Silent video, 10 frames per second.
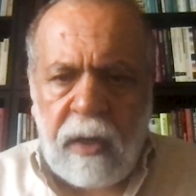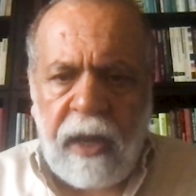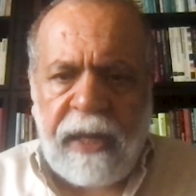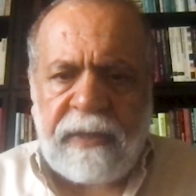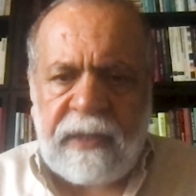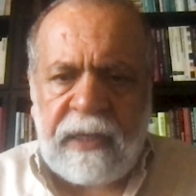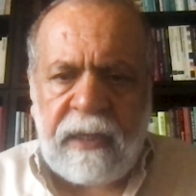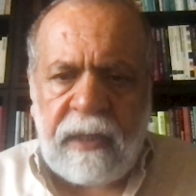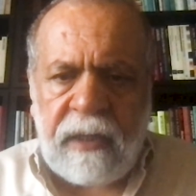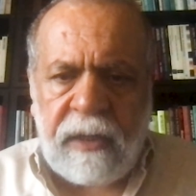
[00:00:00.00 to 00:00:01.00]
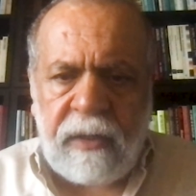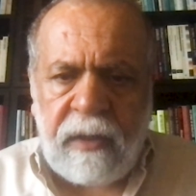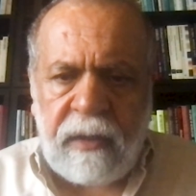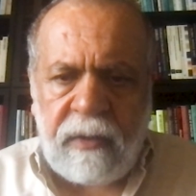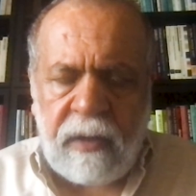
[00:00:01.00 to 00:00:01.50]
Heights in
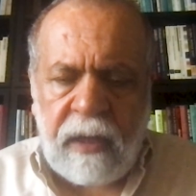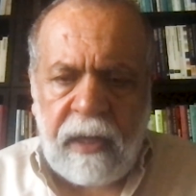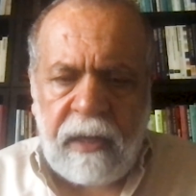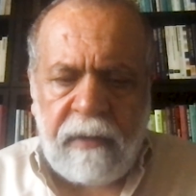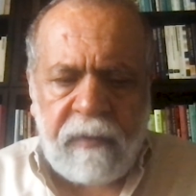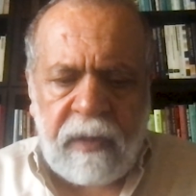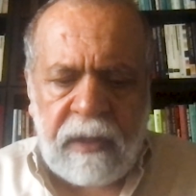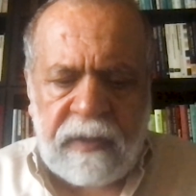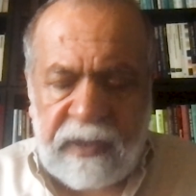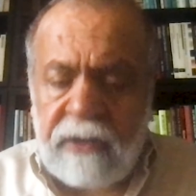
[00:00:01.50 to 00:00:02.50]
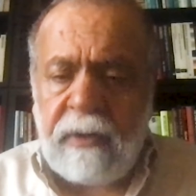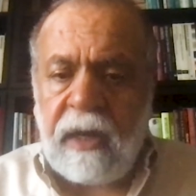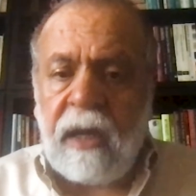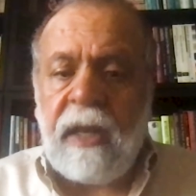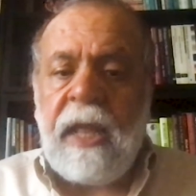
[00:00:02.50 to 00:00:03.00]

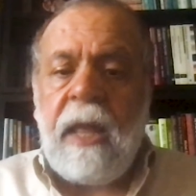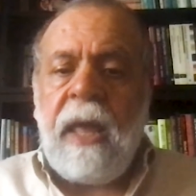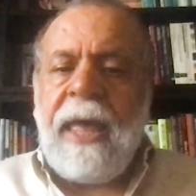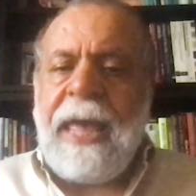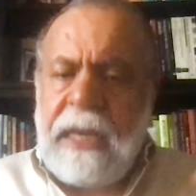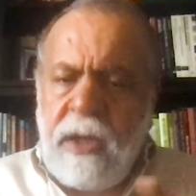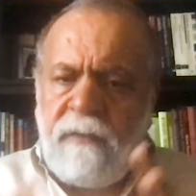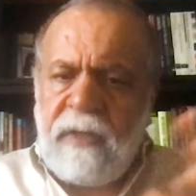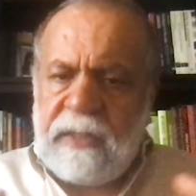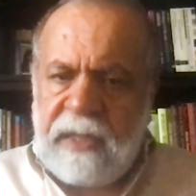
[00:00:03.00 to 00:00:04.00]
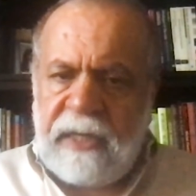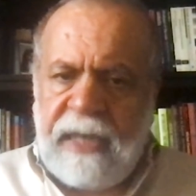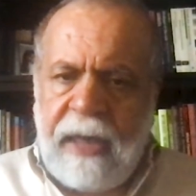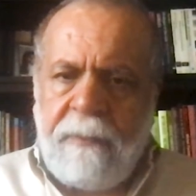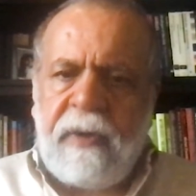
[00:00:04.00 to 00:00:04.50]
Syria, any of these things
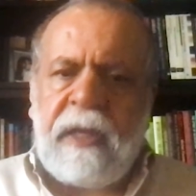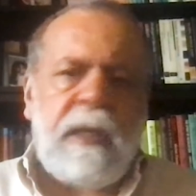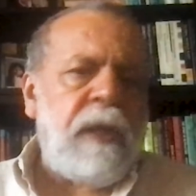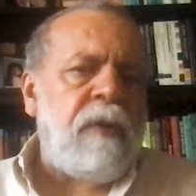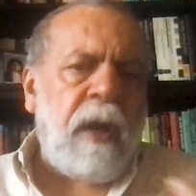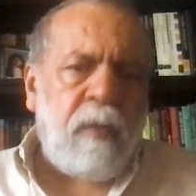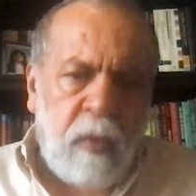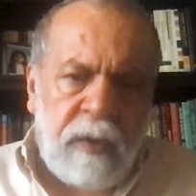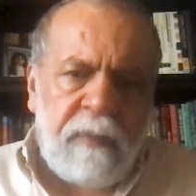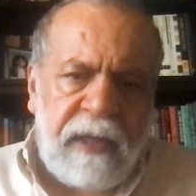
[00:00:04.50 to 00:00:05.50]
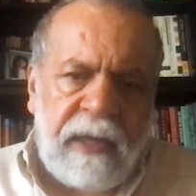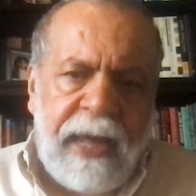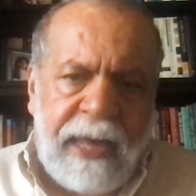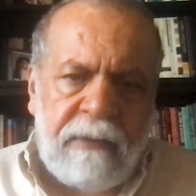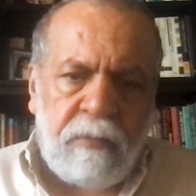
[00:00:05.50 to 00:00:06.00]
happening, Iran will be
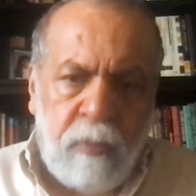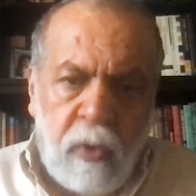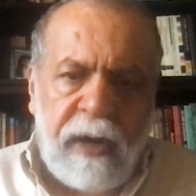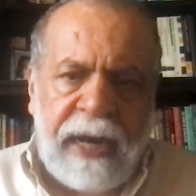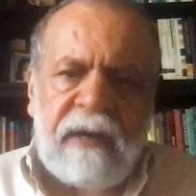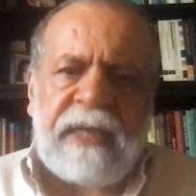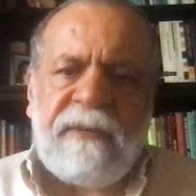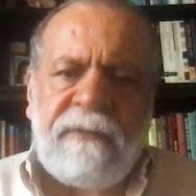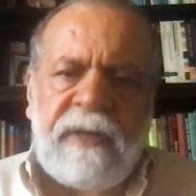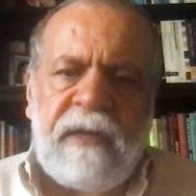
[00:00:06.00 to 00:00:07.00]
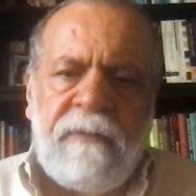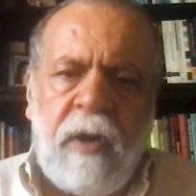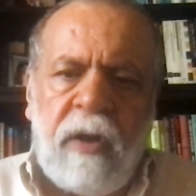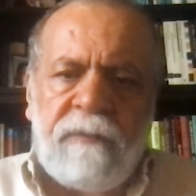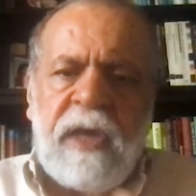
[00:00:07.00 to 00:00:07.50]
more aggressively
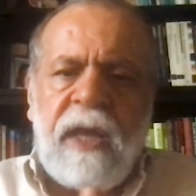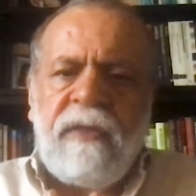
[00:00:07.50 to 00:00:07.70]
involved.